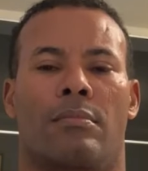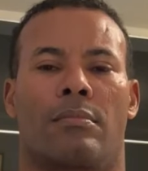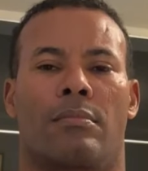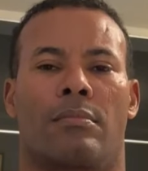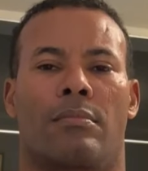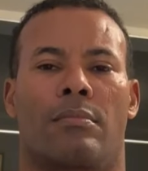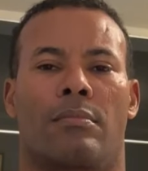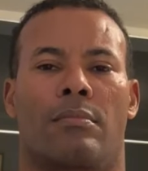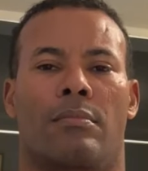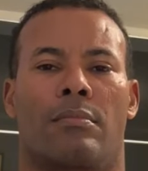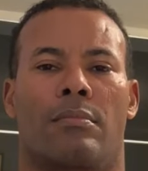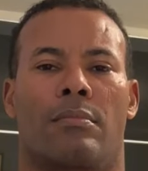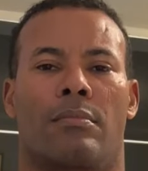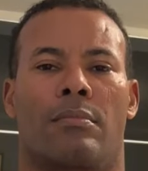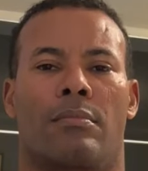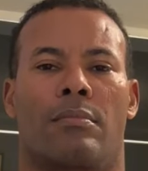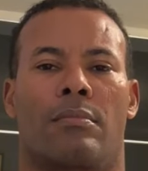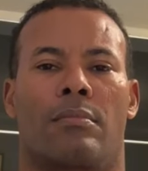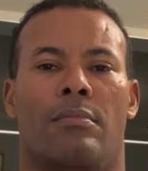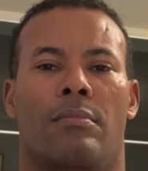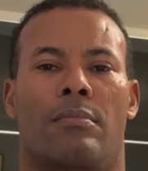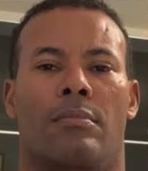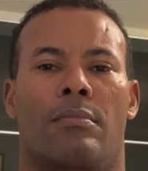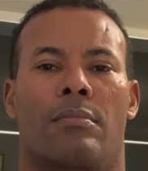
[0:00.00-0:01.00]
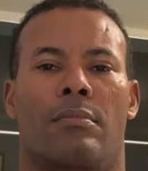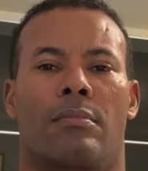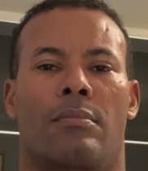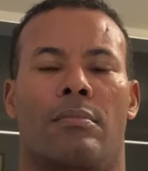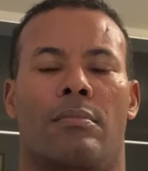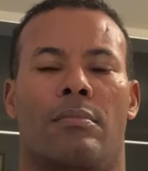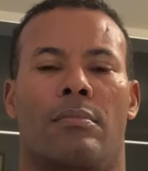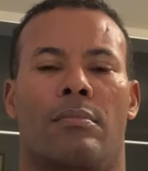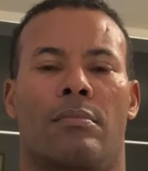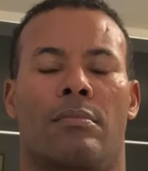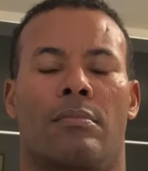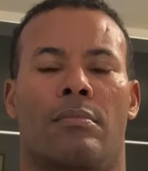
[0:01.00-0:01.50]

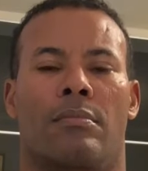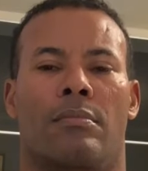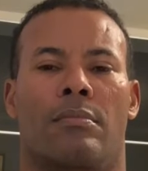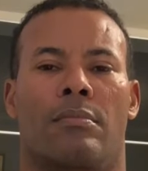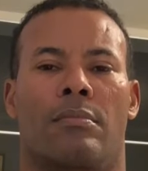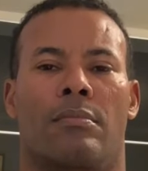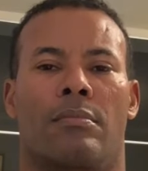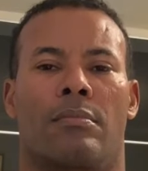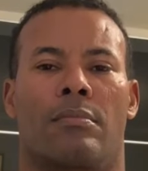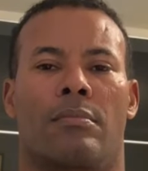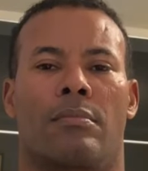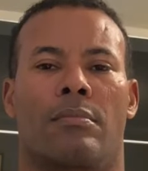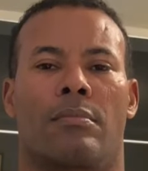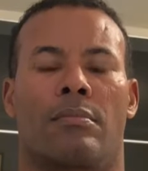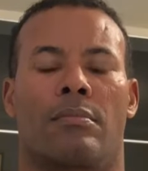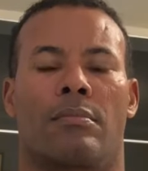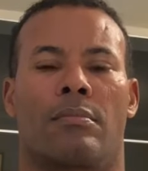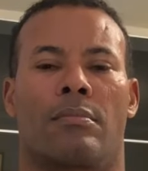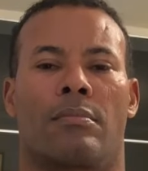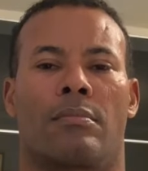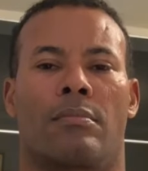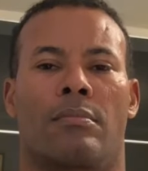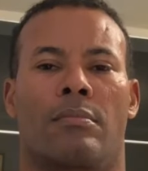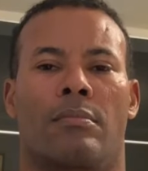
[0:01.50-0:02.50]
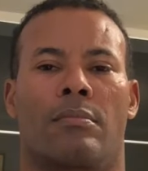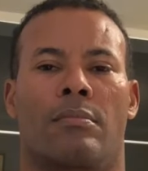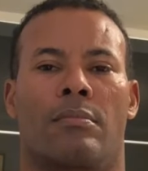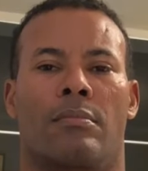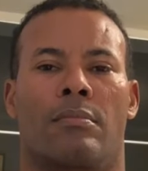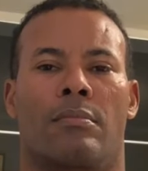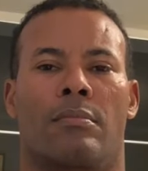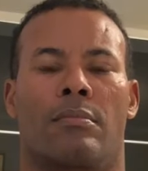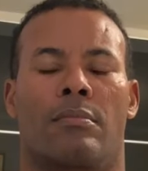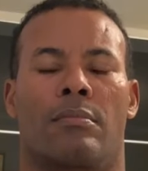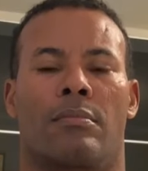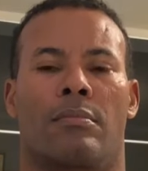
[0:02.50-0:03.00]

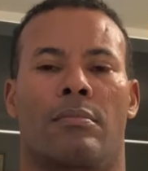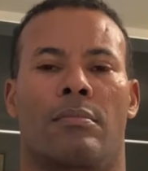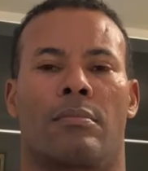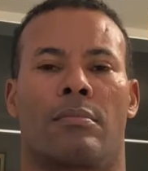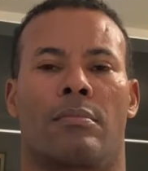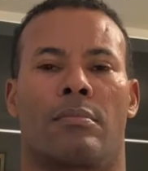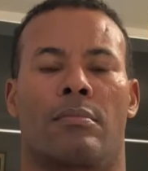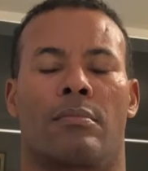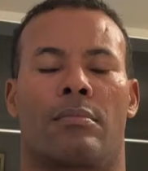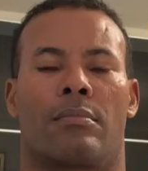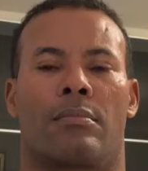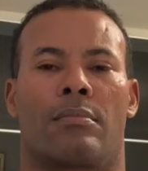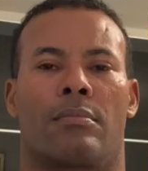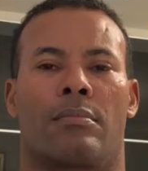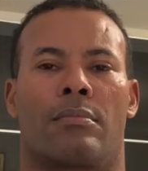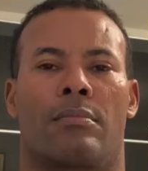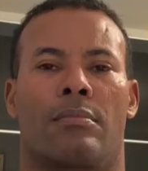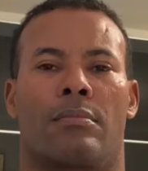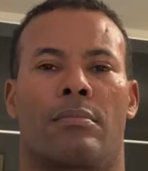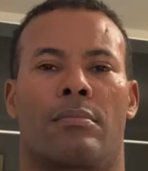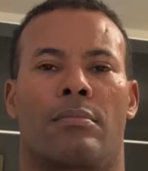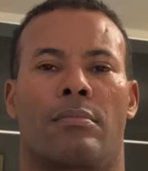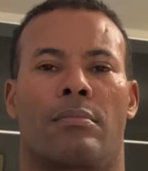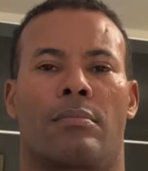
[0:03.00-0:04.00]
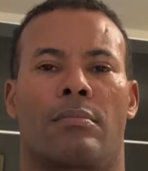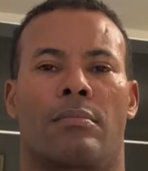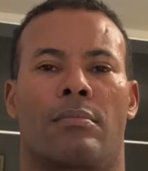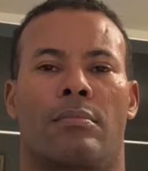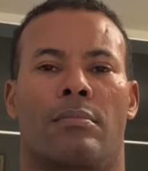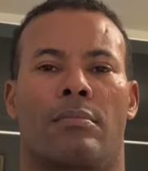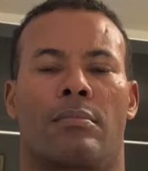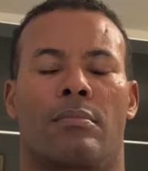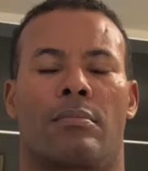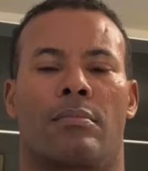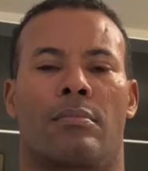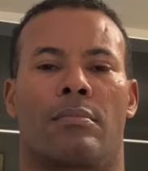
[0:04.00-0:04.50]

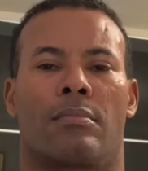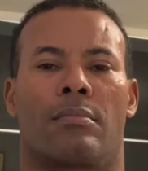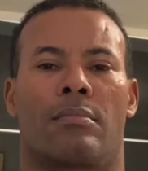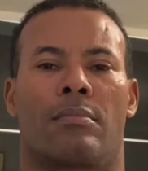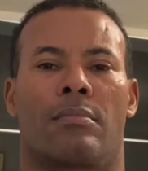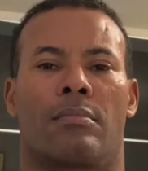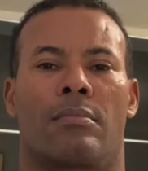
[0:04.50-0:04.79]
(not speaking)